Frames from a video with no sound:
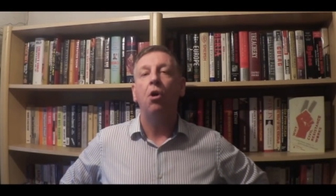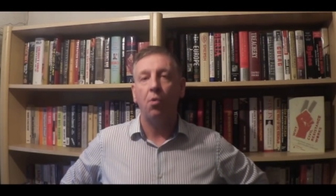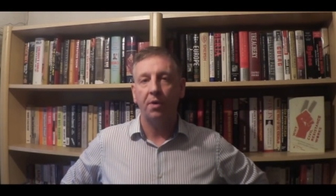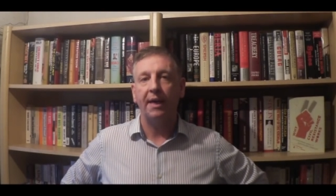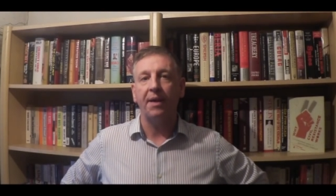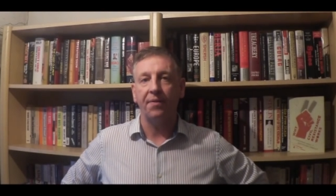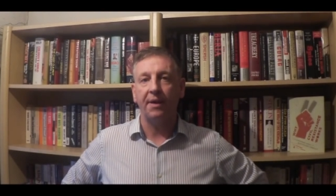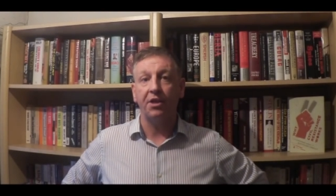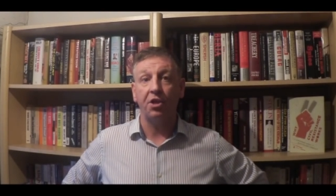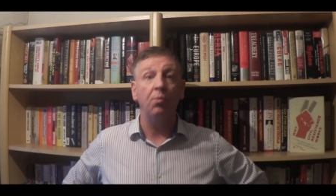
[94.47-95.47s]
Okay,
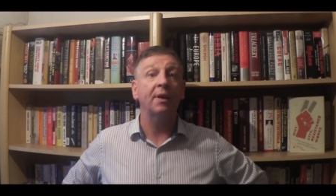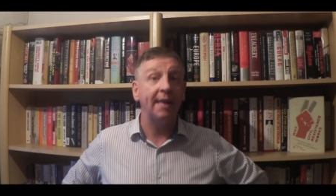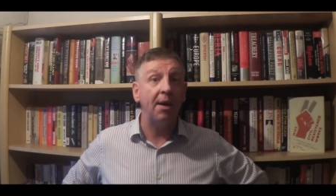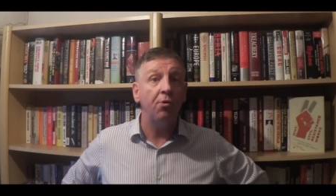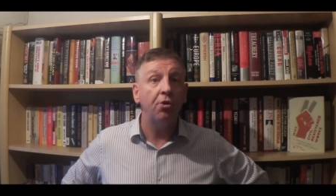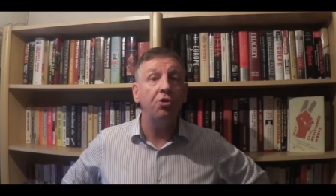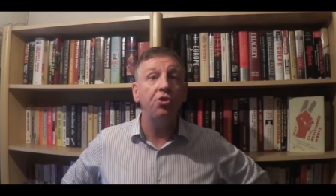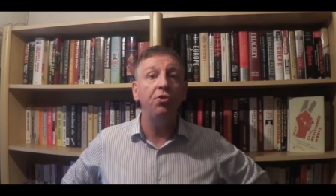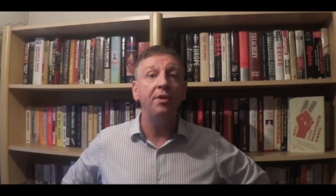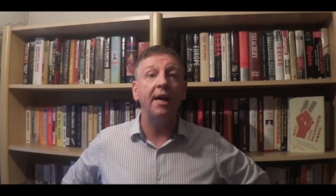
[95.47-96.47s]
thank you. We're counting on
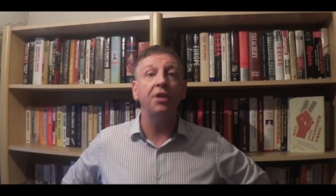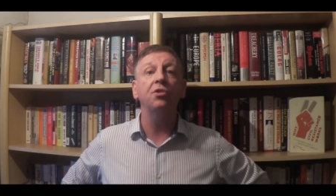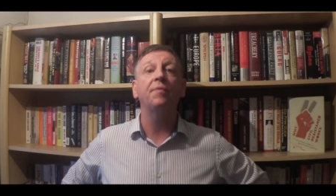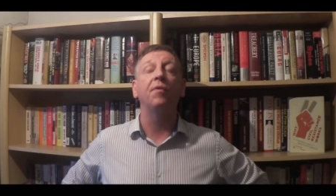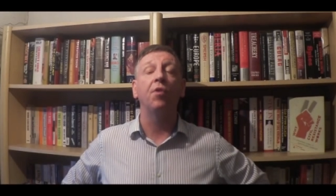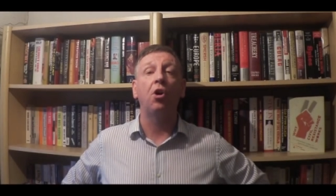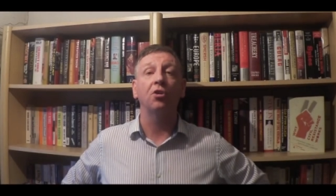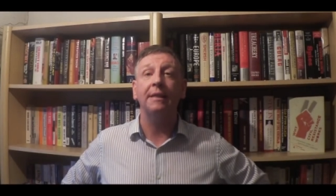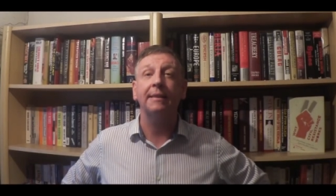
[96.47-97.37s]
you, Nigel Farage.